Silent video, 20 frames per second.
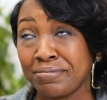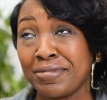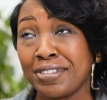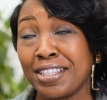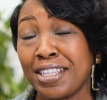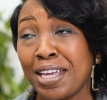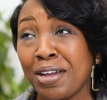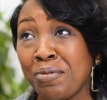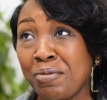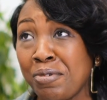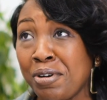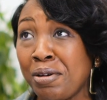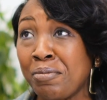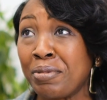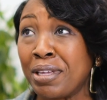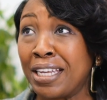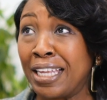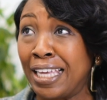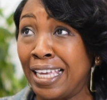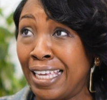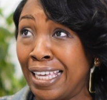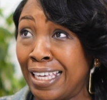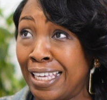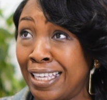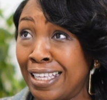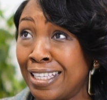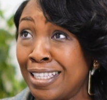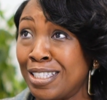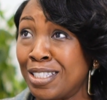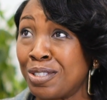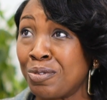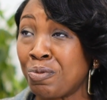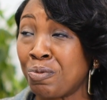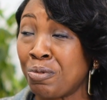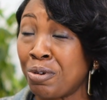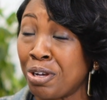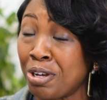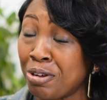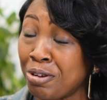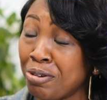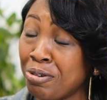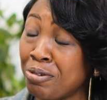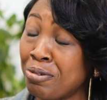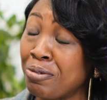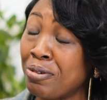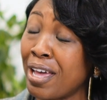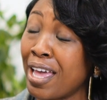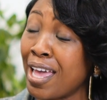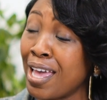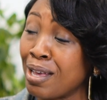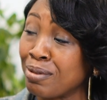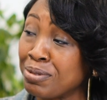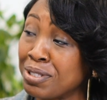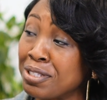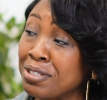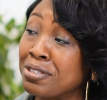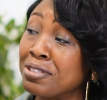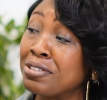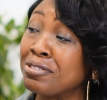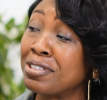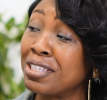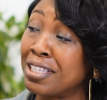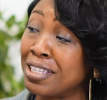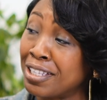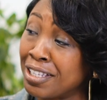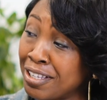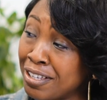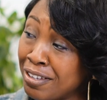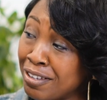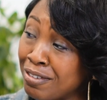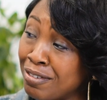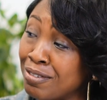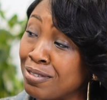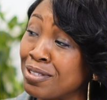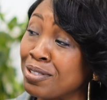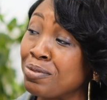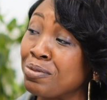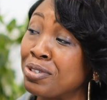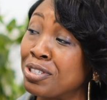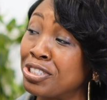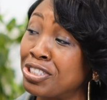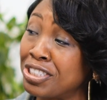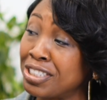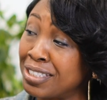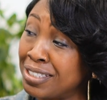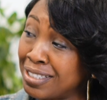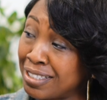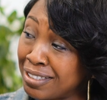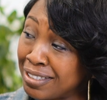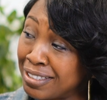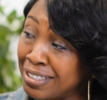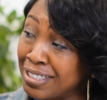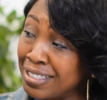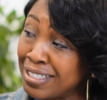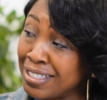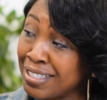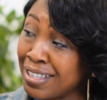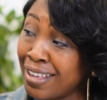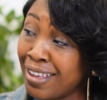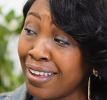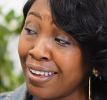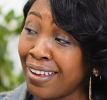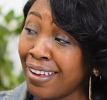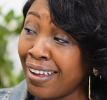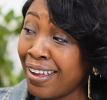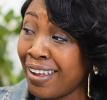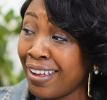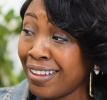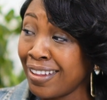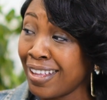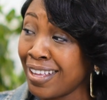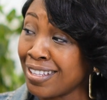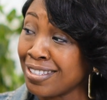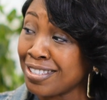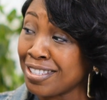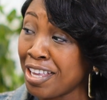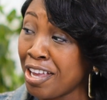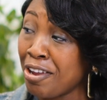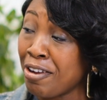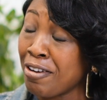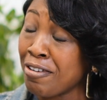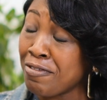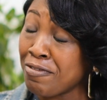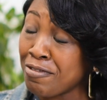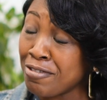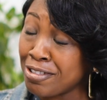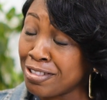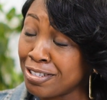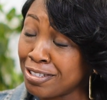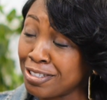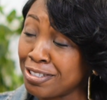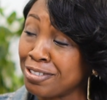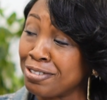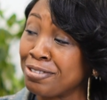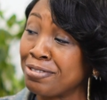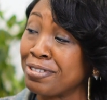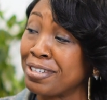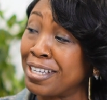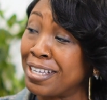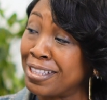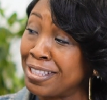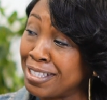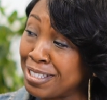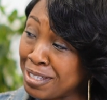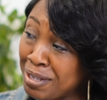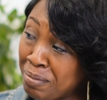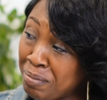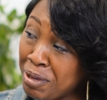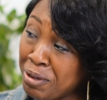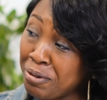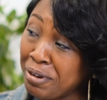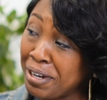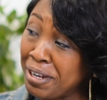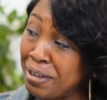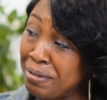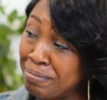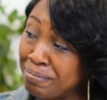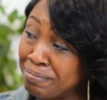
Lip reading: That woman is one who absolutely loves what she does, and that's caring for the children in this community.